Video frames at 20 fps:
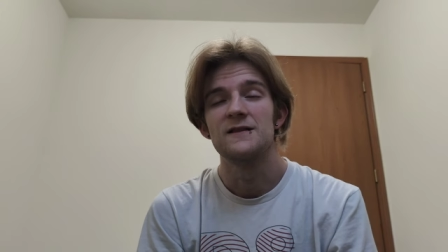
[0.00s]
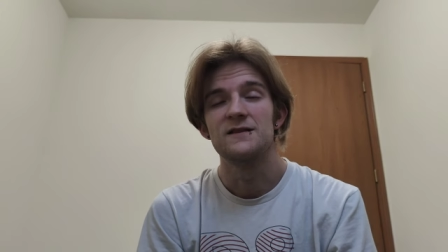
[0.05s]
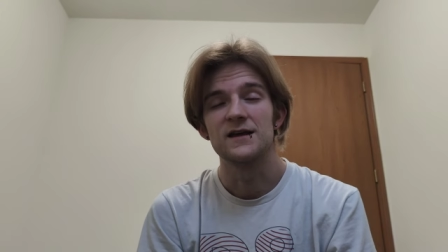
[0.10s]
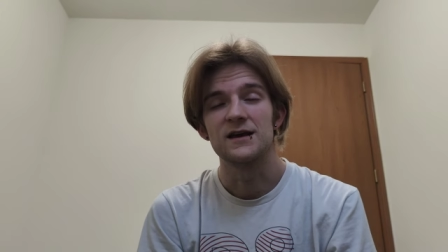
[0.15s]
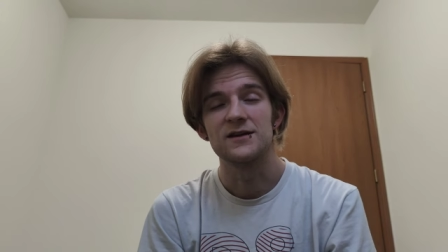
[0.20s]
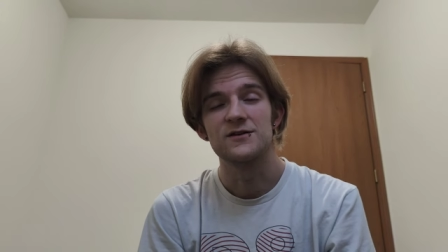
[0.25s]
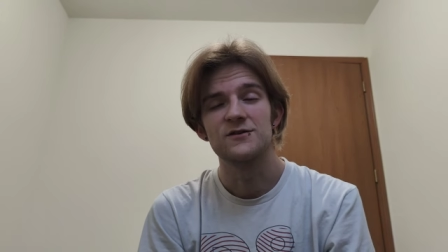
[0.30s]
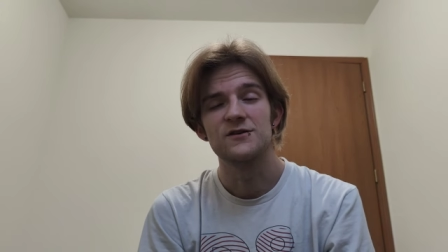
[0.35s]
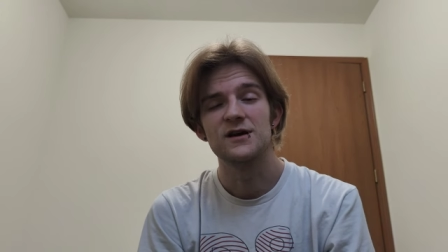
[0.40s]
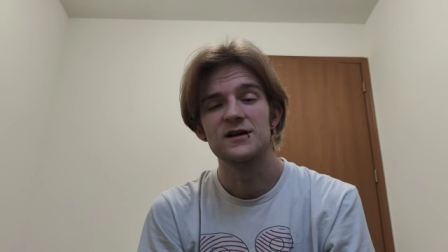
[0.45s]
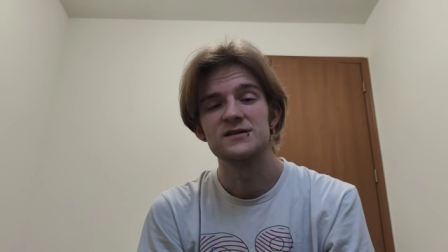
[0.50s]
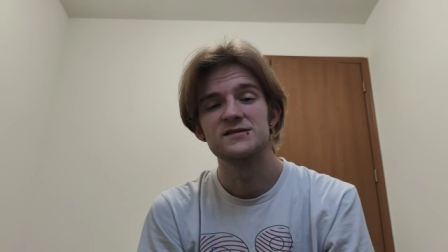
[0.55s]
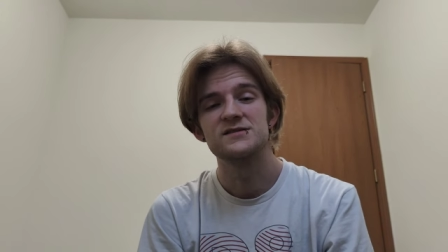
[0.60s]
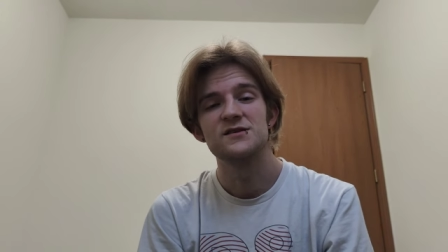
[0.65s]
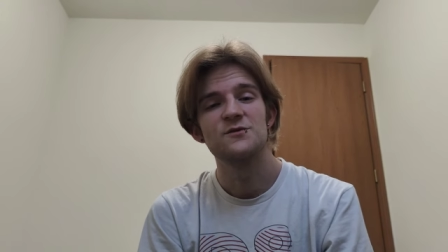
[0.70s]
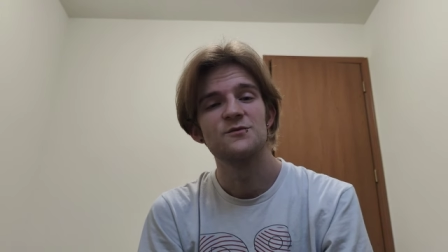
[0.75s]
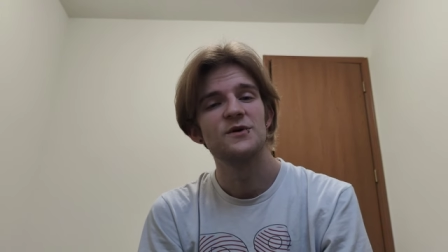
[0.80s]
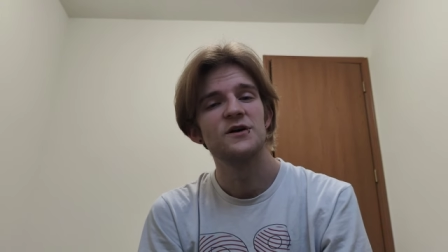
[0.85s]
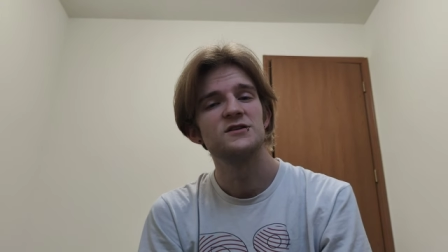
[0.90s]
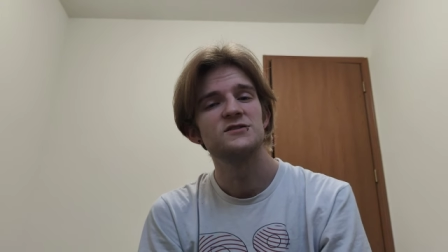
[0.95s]
Thank you guys
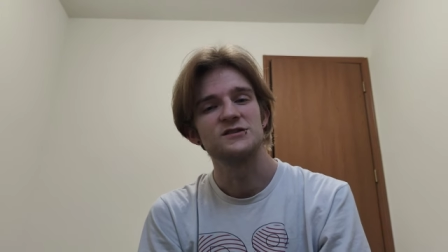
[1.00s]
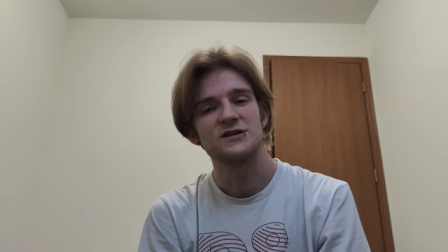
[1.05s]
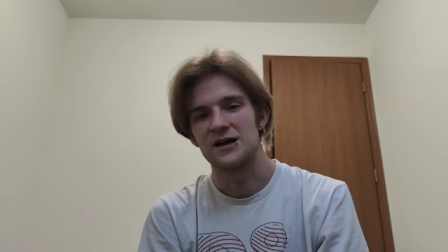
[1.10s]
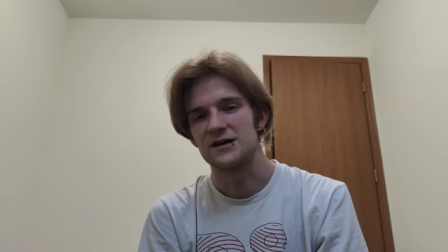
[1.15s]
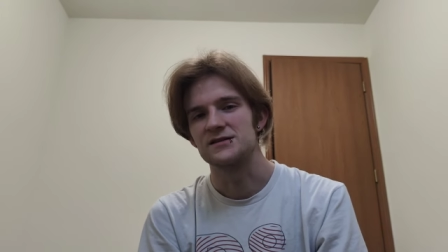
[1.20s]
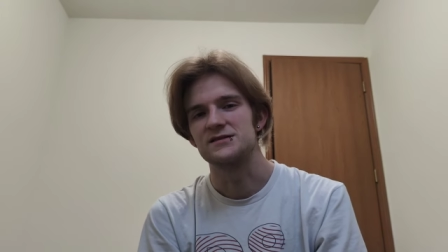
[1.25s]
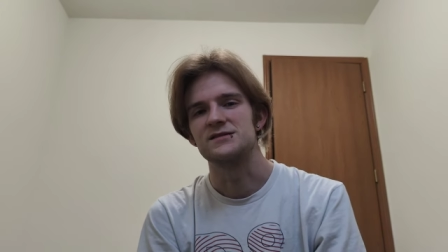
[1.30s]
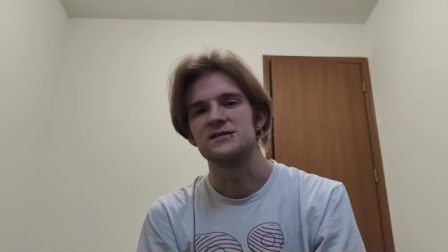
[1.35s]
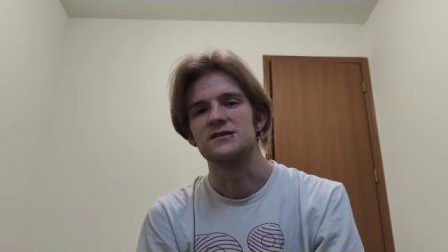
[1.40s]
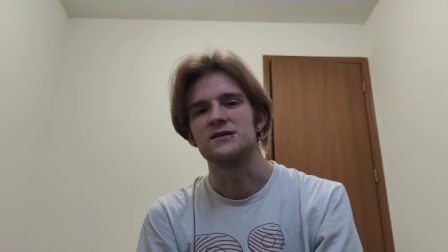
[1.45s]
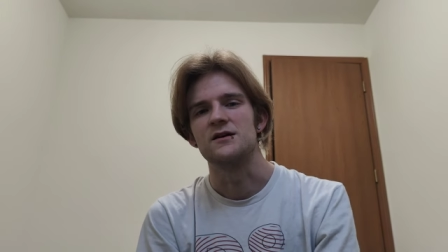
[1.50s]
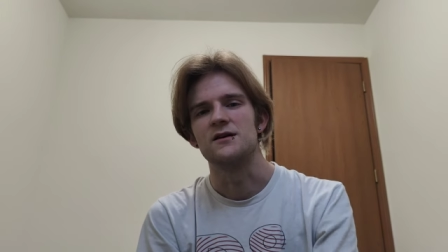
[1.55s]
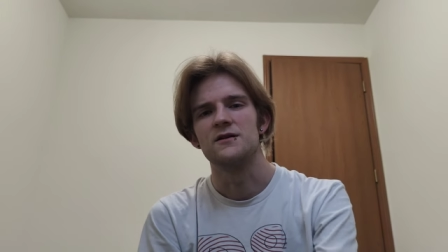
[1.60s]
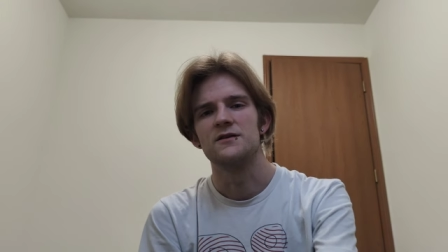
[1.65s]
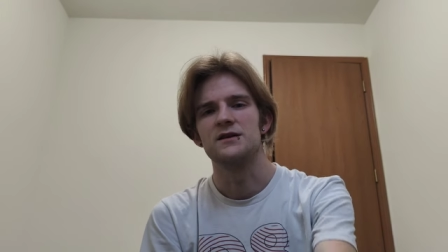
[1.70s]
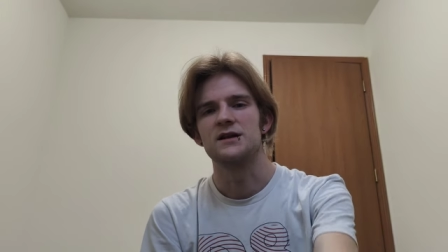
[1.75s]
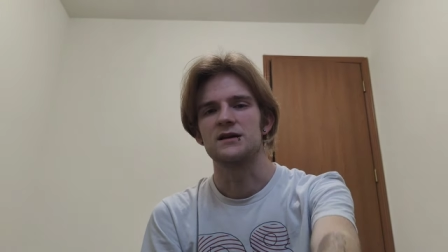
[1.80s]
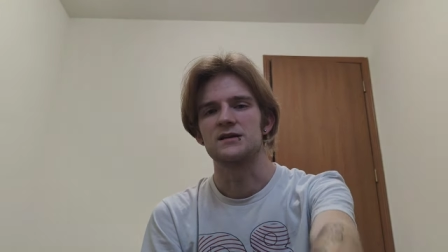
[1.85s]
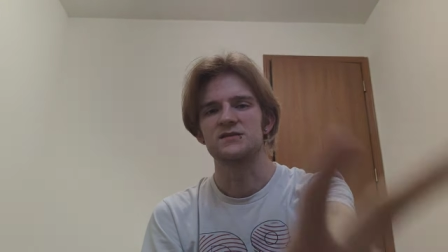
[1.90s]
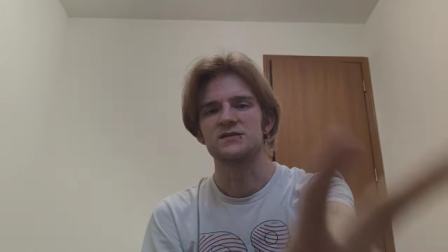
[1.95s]
so much. I'll see y'all in the